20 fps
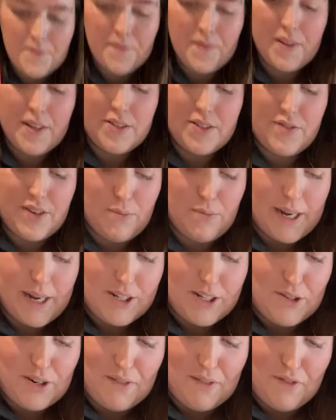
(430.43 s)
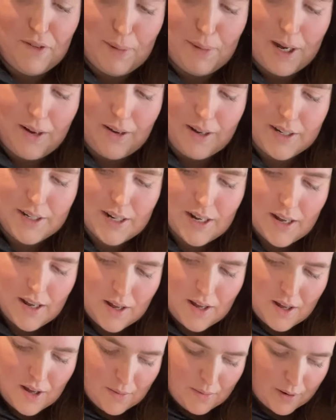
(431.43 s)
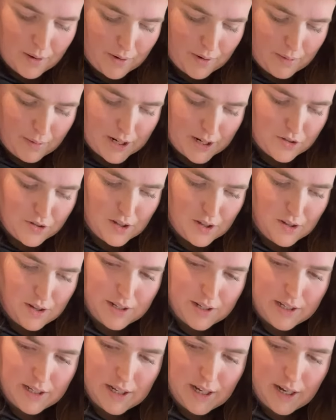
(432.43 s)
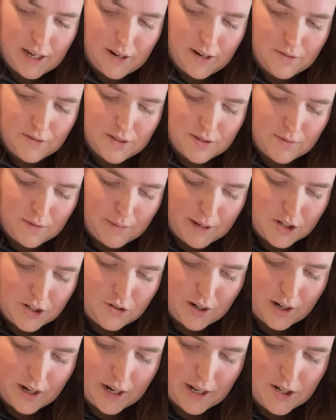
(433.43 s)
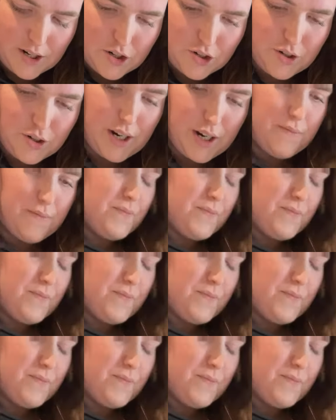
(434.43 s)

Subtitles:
It's really weird doing it from behind, but I want to make sure that you can see, and I also want to make sure I get it in straight.